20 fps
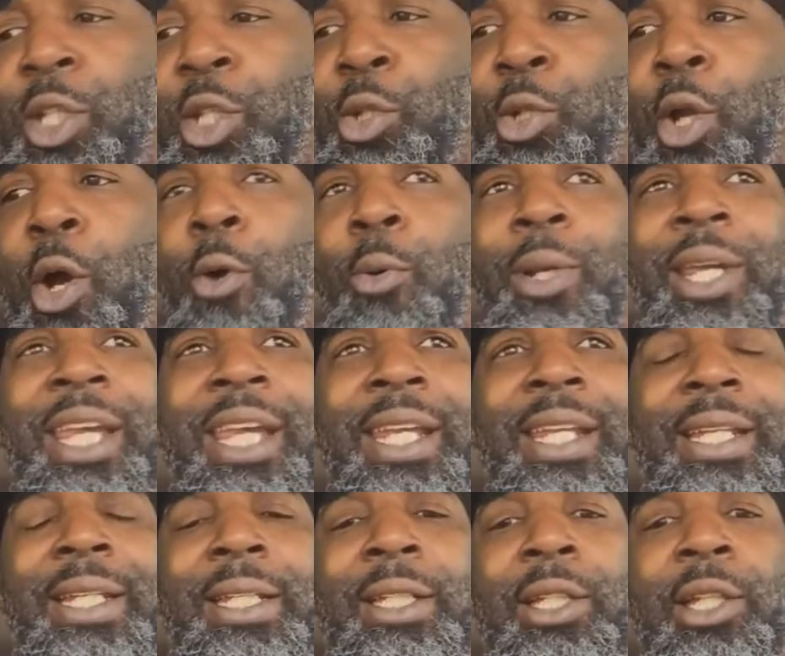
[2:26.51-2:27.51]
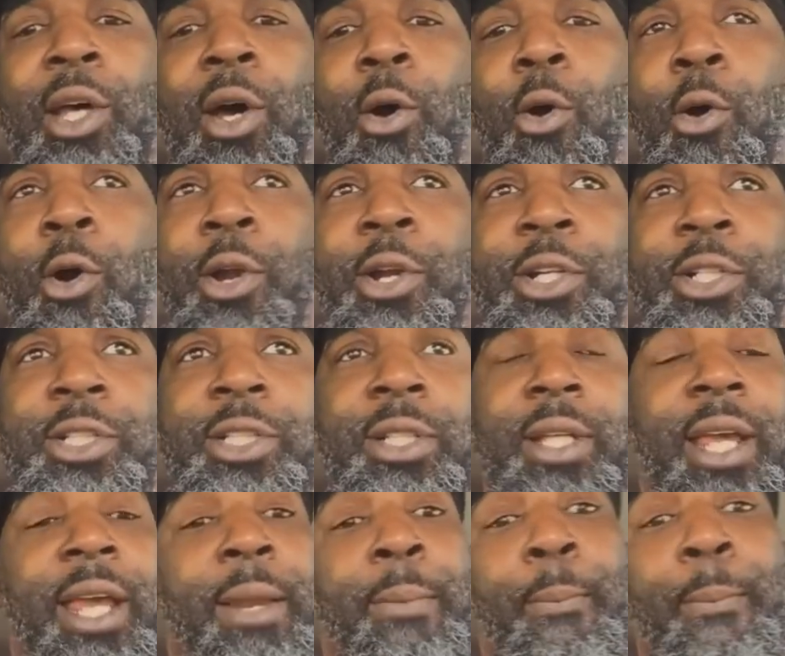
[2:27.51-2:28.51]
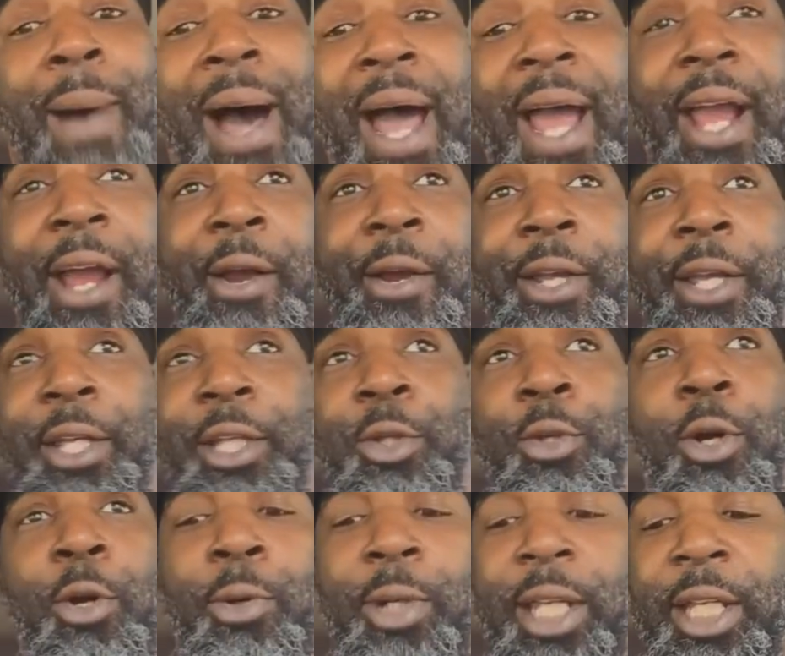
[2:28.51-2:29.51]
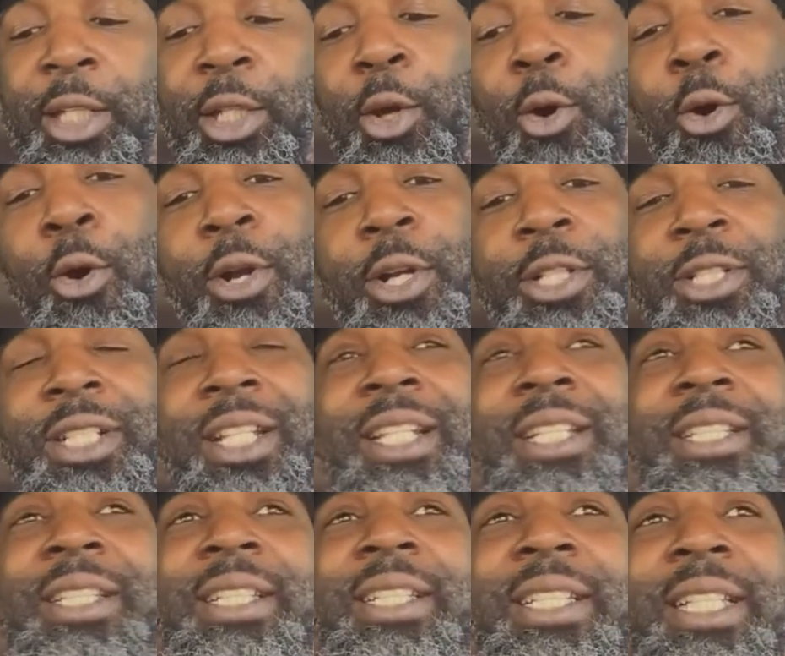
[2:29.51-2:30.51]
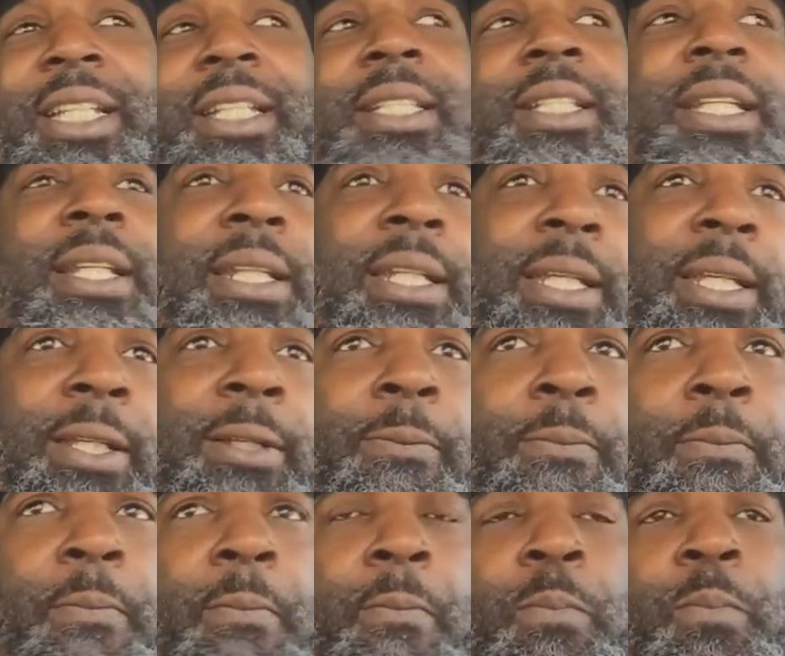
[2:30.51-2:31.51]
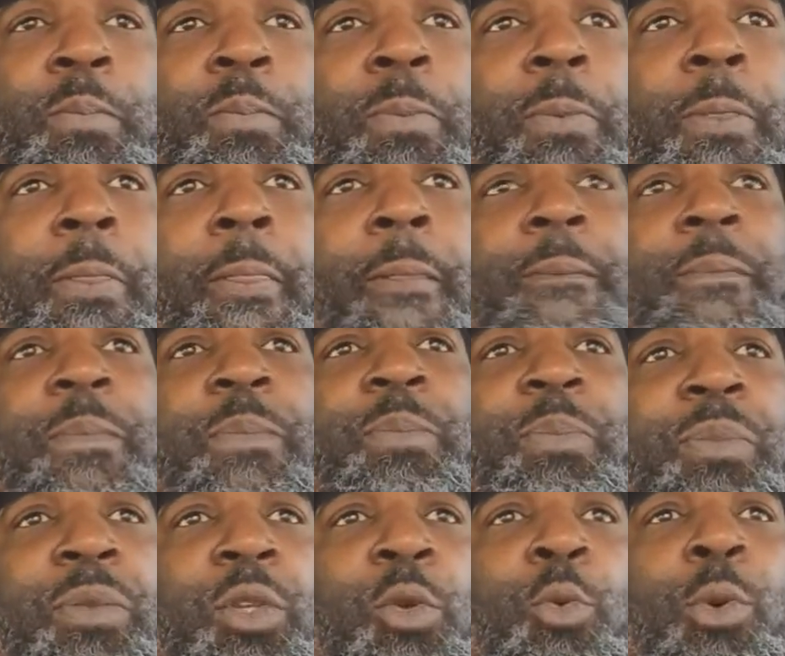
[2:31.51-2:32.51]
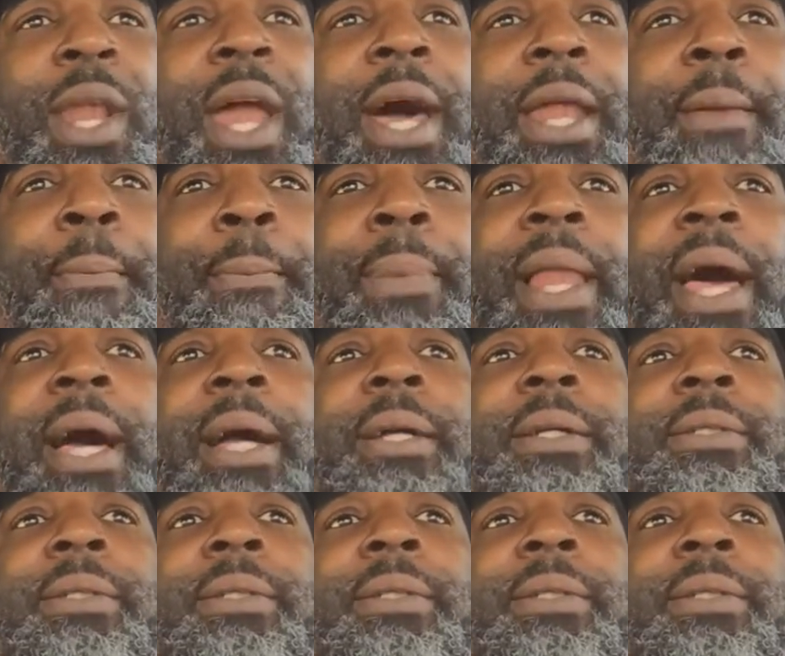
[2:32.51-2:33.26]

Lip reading: you don't get the orders. In my area, you don't get the orders consistently without a block.